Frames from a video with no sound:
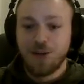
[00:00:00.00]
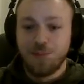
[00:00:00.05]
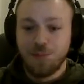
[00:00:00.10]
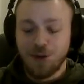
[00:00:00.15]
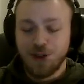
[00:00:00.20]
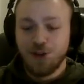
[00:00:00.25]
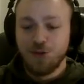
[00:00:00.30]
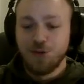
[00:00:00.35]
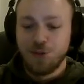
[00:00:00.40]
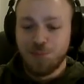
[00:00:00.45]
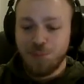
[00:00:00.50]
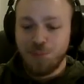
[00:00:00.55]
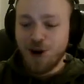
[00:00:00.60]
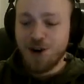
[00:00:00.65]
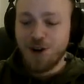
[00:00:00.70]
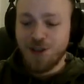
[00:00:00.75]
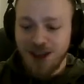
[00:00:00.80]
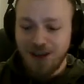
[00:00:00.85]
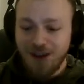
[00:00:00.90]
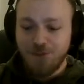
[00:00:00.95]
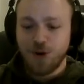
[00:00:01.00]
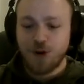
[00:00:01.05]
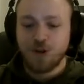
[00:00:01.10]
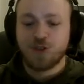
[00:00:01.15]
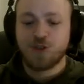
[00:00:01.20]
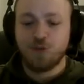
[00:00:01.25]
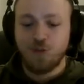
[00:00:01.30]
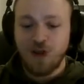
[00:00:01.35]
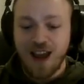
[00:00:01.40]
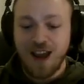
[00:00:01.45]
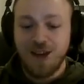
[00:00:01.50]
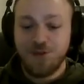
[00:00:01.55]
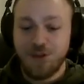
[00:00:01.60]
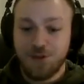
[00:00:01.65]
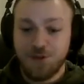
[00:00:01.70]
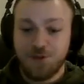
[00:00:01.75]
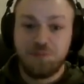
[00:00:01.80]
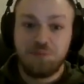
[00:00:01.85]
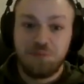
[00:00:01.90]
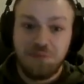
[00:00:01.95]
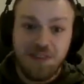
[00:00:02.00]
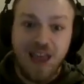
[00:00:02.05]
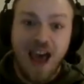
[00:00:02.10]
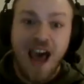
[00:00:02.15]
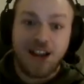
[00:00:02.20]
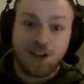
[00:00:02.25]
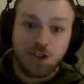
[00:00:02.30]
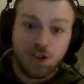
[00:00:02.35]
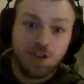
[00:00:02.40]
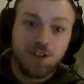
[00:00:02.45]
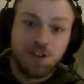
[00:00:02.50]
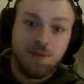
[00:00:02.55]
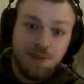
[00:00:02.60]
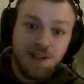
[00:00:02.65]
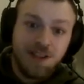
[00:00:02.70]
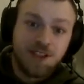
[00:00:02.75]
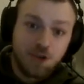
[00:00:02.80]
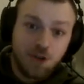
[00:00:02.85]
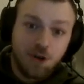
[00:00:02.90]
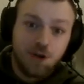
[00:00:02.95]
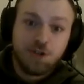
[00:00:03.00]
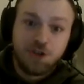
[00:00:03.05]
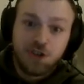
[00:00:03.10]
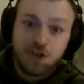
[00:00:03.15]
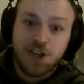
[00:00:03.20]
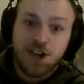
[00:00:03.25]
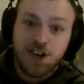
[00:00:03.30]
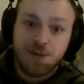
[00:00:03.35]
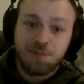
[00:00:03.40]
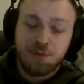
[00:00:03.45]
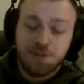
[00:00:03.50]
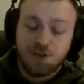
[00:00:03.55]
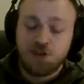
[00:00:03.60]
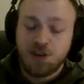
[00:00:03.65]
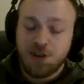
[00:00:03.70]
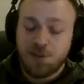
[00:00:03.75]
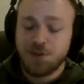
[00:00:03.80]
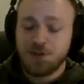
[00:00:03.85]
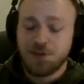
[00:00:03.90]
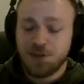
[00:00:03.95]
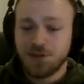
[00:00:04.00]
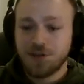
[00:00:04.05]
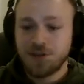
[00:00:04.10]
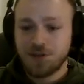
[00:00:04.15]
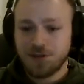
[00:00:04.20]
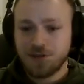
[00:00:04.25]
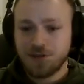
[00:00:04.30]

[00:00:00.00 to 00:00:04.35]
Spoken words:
But you were part of that first wave of actually being told shut up and dribble.